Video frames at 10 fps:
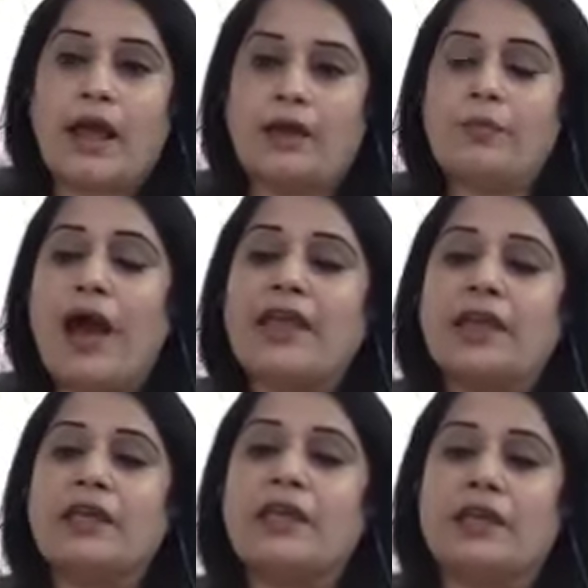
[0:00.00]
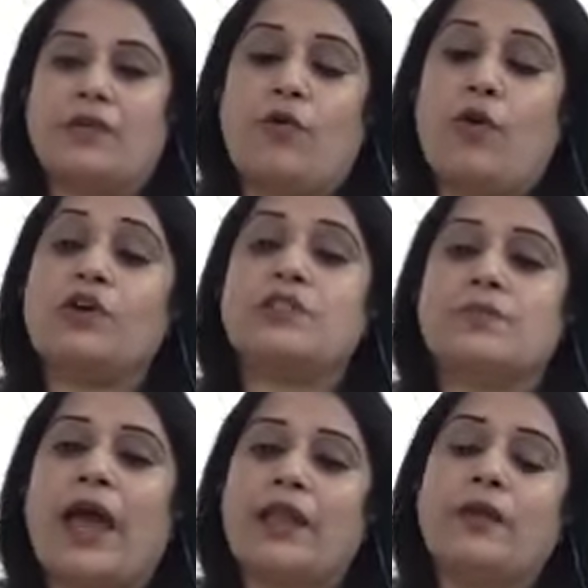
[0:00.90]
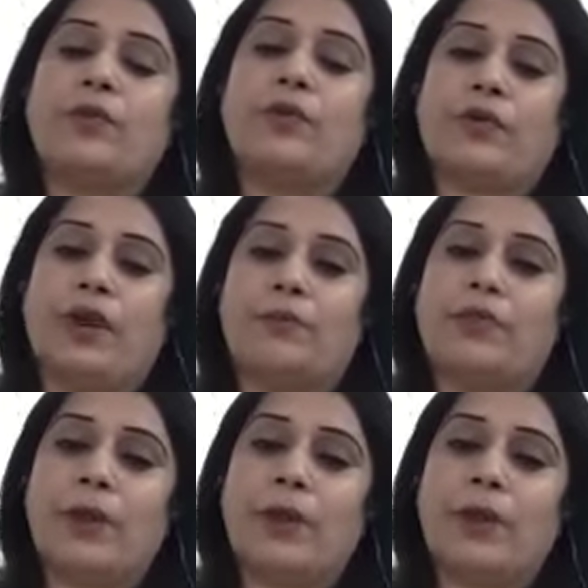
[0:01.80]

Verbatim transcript: And mining was mining program.